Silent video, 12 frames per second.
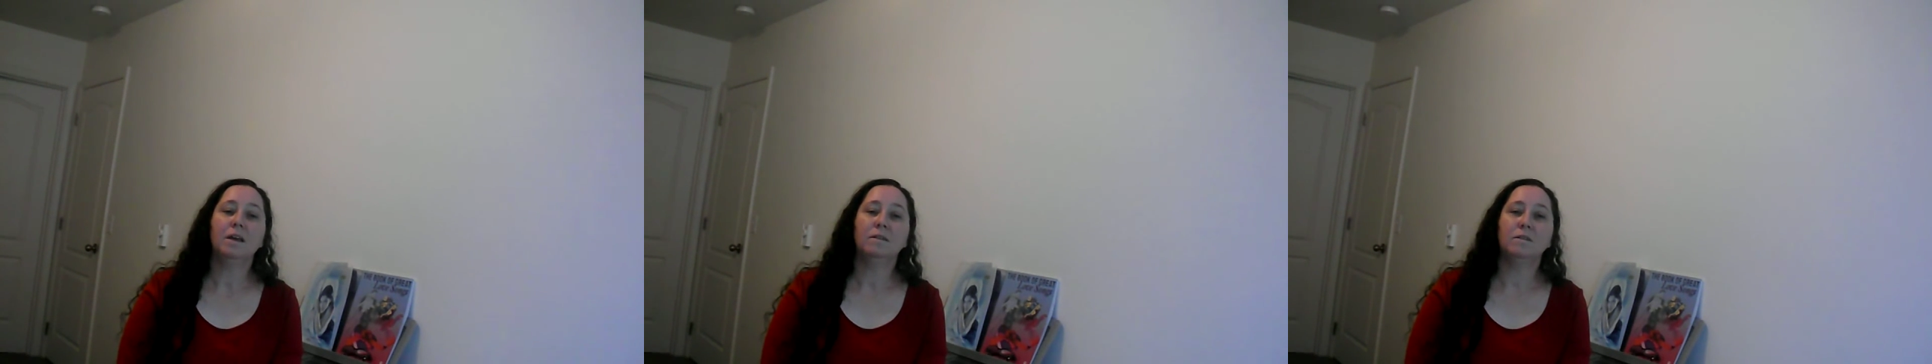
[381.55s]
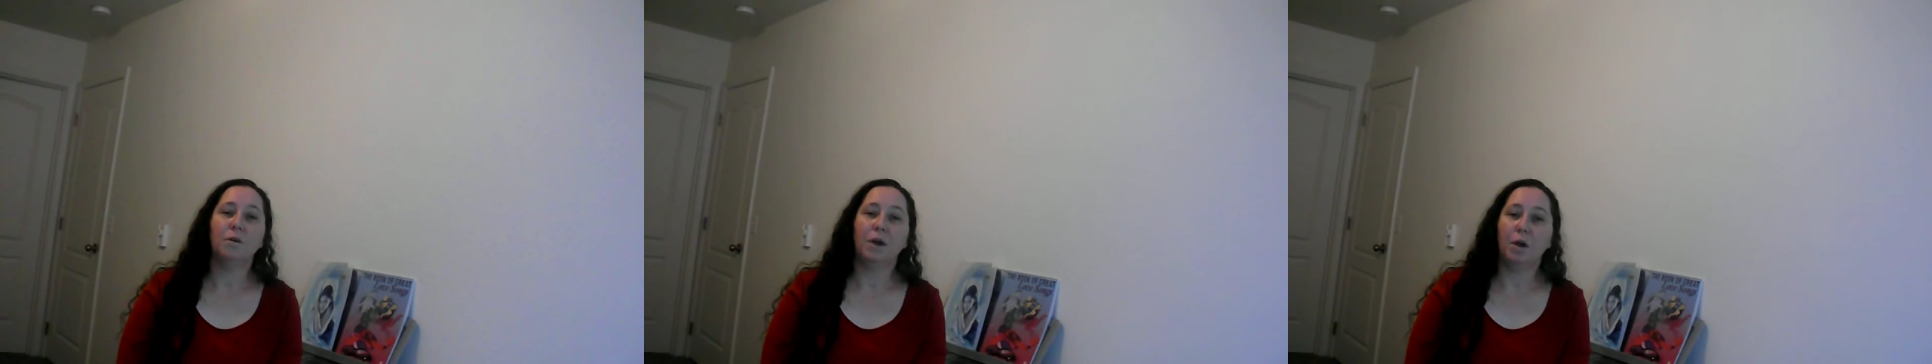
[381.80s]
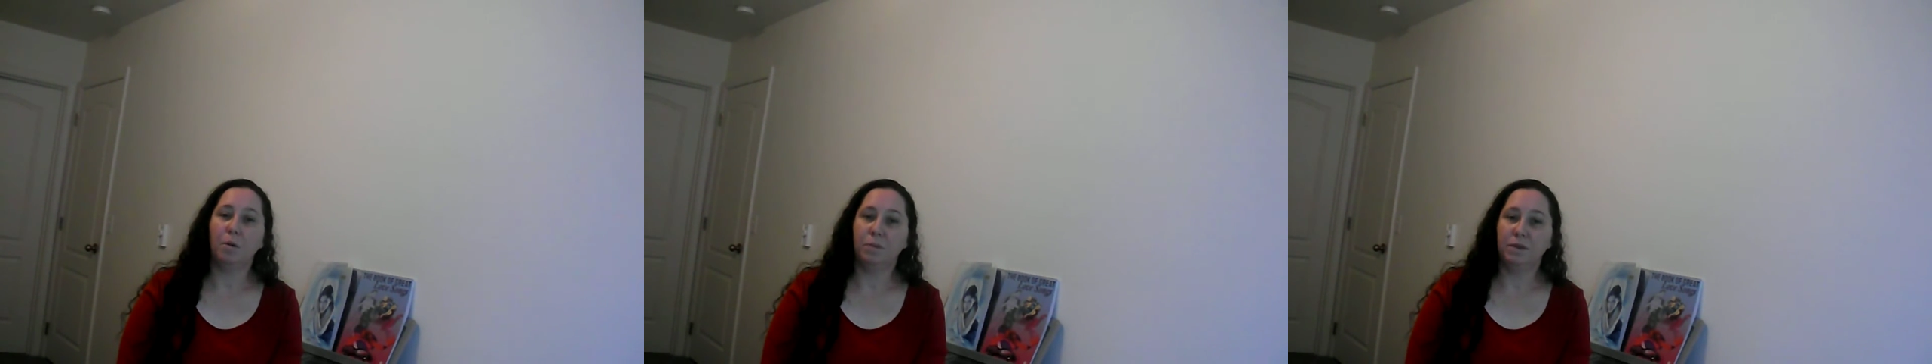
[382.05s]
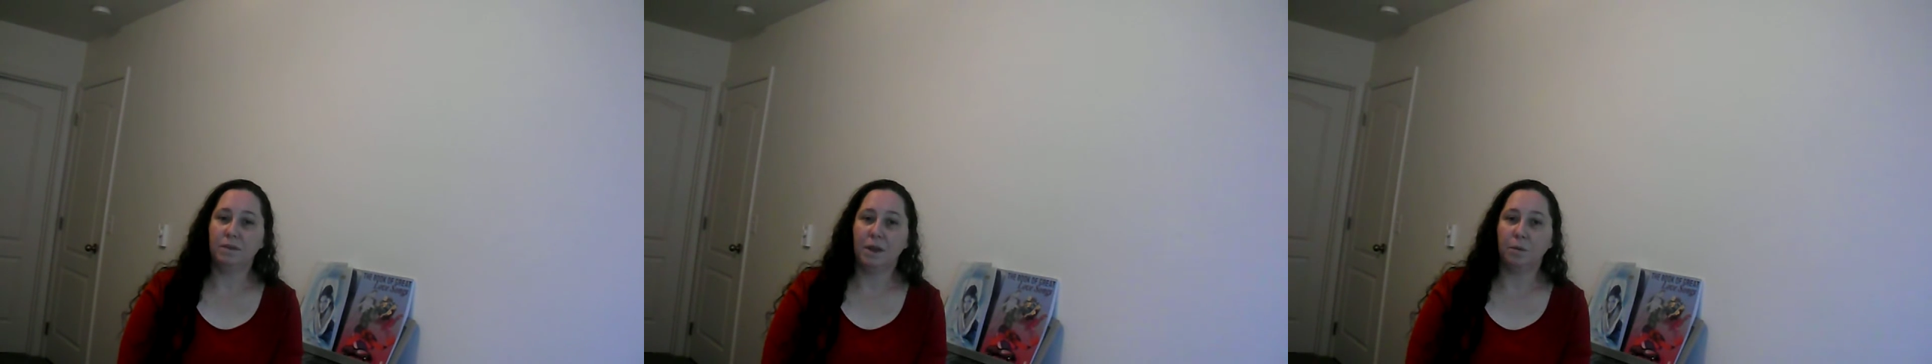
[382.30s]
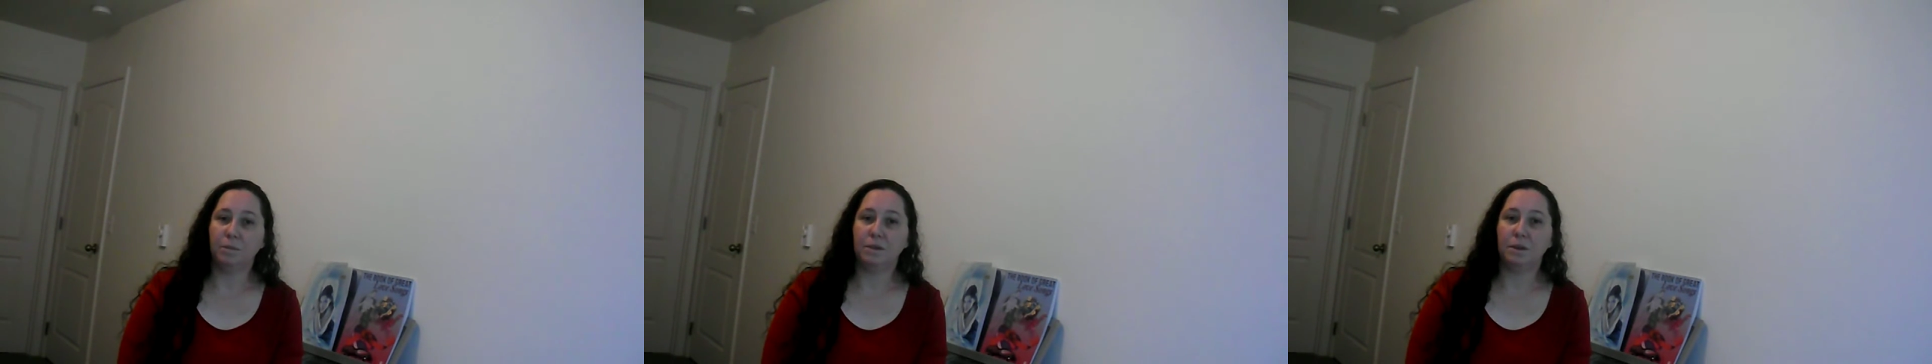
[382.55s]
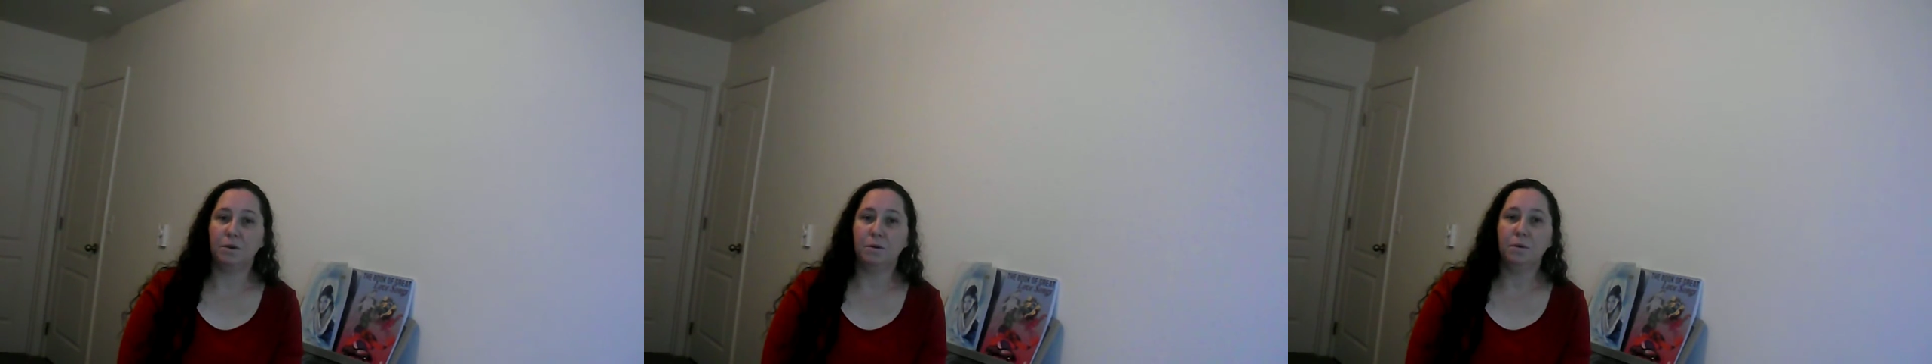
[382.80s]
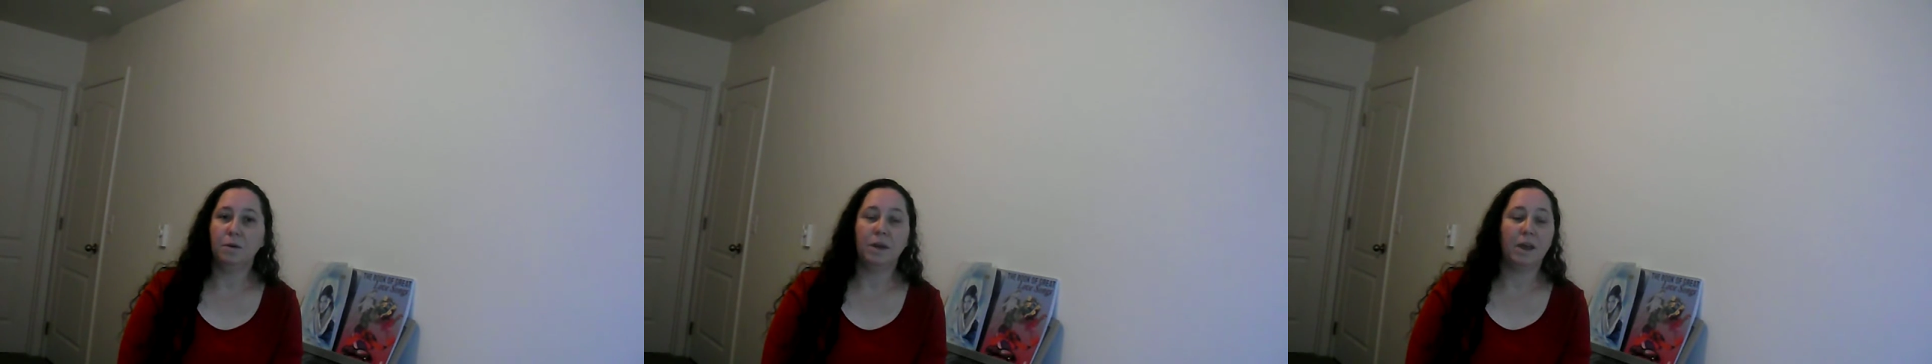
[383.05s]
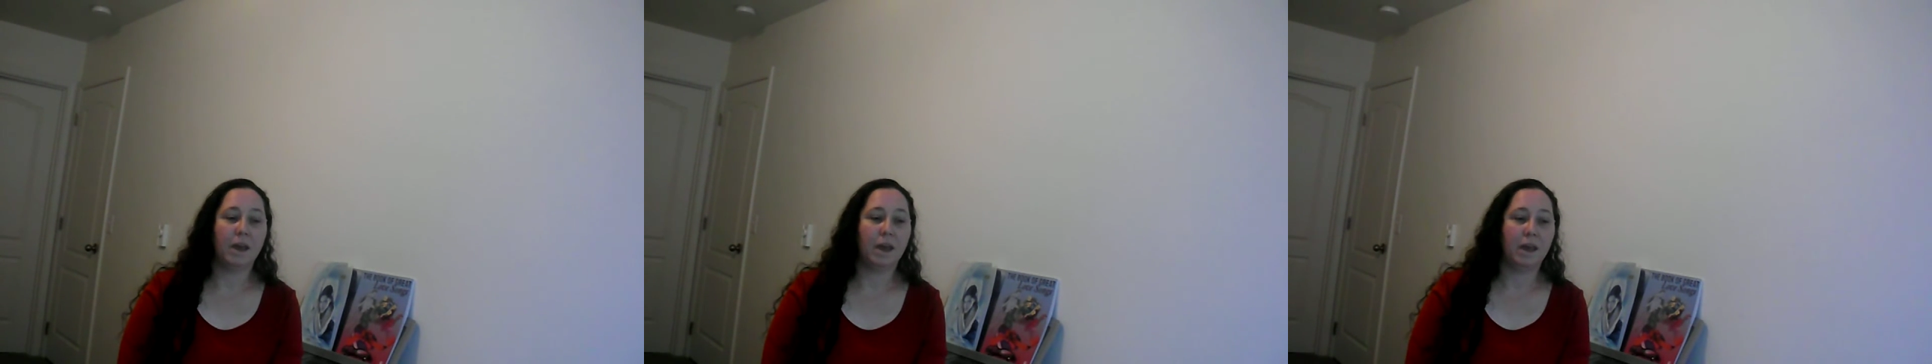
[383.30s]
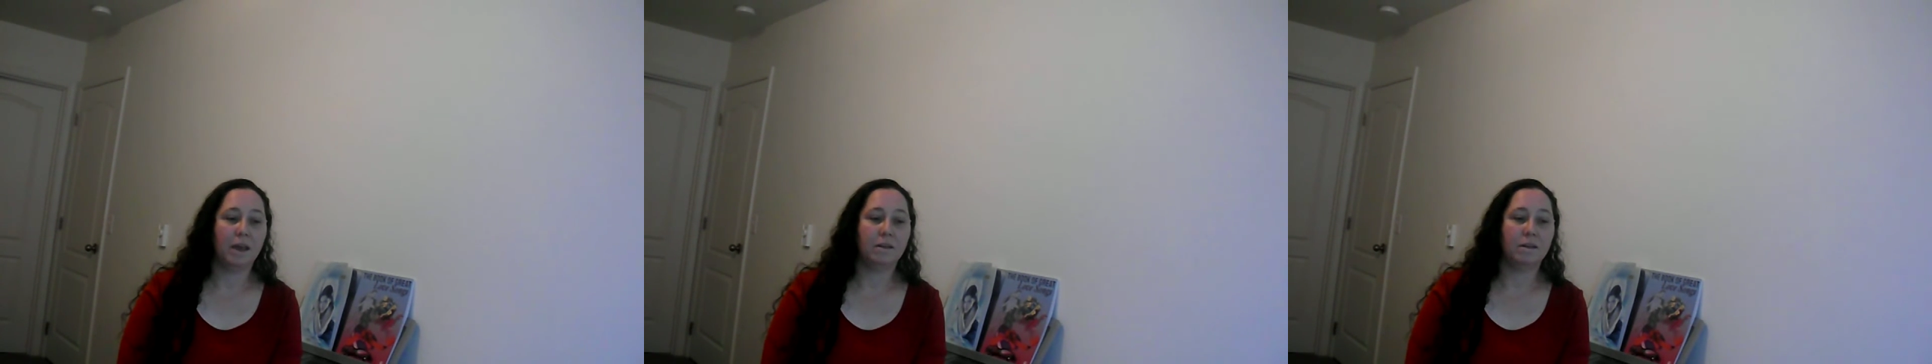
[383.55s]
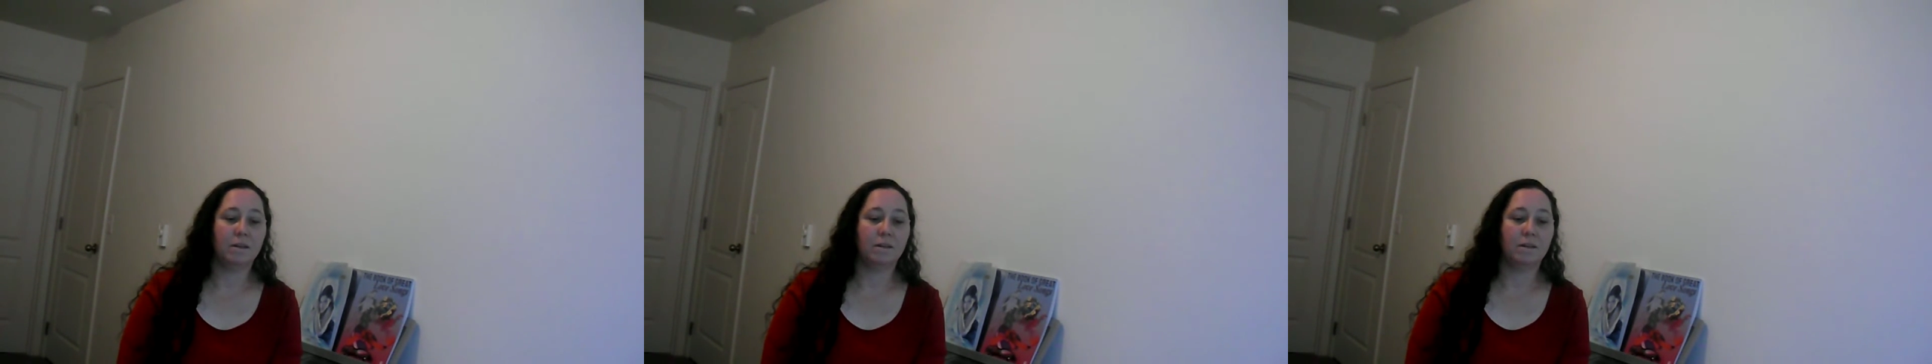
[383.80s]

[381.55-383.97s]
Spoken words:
So I hope this helps you, and